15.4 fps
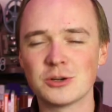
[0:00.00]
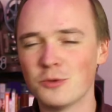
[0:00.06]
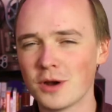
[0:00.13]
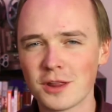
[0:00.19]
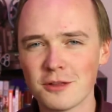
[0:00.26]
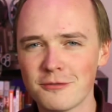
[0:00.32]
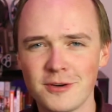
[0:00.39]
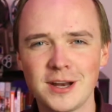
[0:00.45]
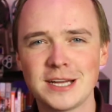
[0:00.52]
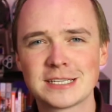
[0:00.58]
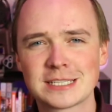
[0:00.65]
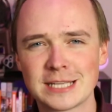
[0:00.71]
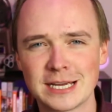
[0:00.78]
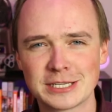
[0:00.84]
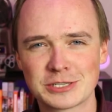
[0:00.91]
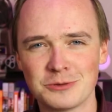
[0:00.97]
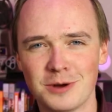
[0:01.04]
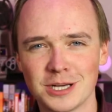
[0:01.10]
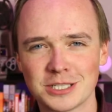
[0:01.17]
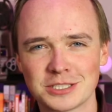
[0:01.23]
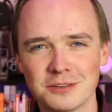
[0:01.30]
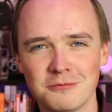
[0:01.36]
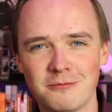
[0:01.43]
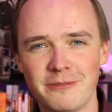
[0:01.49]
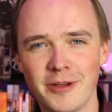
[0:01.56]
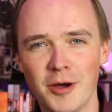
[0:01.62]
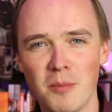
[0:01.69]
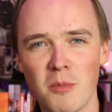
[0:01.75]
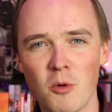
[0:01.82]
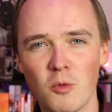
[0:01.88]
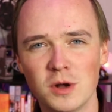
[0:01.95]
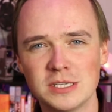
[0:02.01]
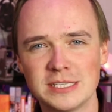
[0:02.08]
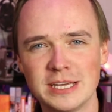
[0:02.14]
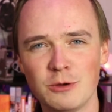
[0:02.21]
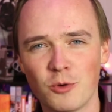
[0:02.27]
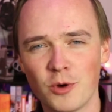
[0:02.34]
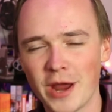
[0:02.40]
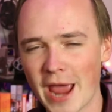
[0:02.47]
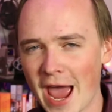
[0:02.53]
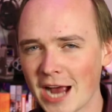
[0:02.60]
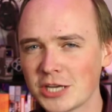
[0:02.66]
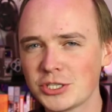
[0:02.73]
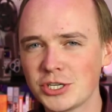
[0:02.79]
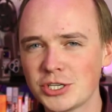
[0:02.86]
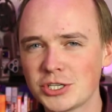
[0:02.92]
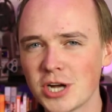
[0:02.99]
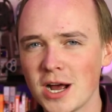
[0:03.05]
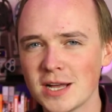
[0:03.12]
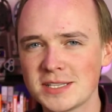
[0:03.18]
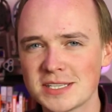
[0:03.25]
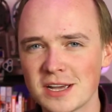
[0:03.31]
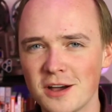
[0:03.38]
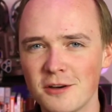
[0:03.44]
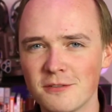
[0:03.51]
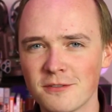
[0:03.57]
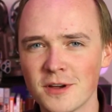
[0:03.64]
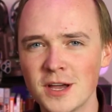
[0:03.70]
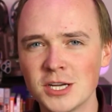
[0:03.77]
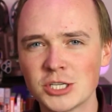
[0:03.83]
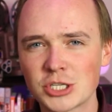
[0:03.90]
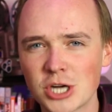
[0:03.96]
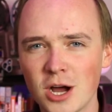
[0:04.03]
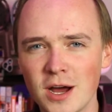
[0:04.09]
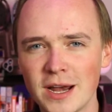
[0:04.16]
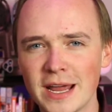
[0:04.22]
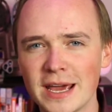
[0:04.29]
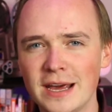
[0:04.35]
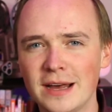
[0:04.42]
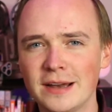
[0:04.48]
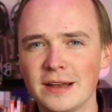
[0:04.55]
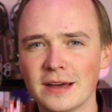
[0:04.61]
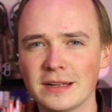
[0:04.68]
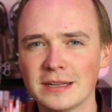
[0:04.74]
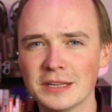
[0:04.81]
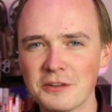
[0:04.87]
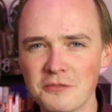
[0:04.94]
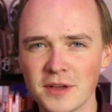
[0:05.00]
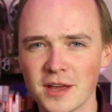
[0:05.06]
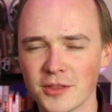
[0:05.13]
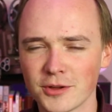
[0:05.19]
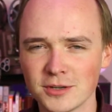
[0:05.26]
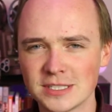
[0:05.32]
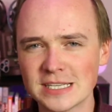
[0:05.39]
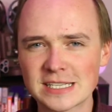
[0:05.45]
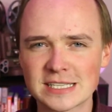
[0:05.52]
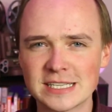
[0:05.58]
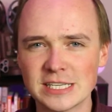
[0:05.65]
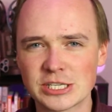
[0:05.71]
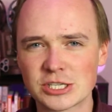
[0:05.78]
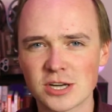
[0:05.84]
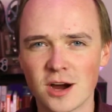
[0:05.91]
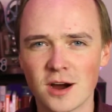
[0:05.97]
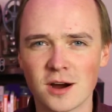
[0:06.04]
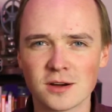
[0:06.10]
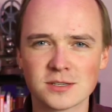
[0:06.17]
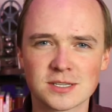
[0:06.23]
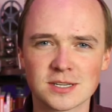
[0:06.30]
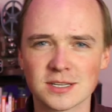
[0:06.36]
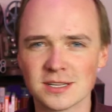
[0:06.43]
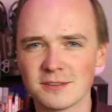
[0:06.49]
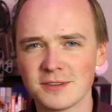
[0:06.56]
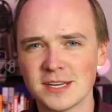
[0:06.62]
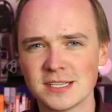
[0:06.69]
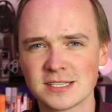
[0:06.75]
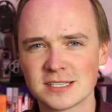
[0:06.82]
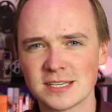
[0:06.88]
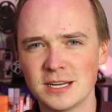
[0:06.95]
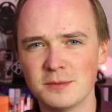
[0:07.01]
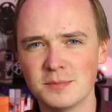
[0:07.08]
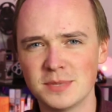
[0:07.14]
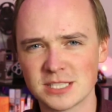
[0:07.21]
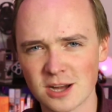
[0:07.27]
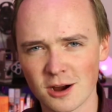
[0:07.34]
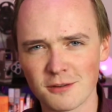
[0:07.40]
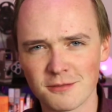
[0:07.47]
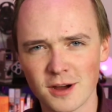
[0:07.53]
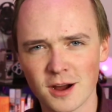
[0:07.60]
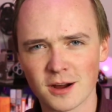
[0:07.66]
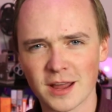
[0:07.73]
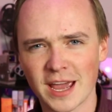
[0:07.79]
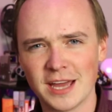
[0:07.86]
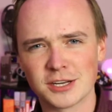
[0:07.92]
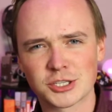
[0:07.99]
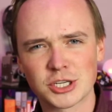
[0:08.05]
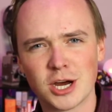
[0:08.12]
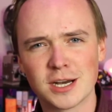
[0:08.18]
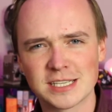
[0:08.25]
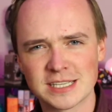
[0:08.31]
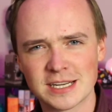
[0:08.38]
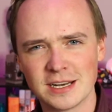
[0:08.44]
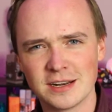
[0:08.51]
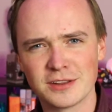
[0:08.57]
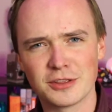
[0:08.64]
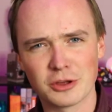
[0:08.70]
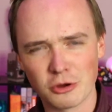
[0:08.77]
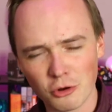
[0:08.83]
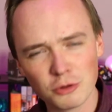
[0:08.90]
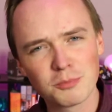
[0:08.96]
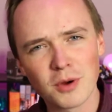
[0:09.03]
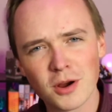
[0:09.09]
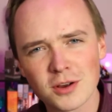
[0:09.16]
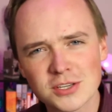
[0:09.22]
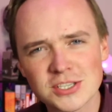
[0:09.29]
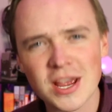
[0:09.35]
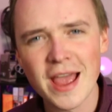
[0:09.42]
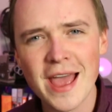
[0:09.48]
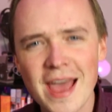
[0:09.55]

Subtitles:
So one of the funniest things to watch them film was the reaction shots of Sean and Olivia. They're Disney stars. Olivia's in Bizaardvark and Sean is in The Goldbergs.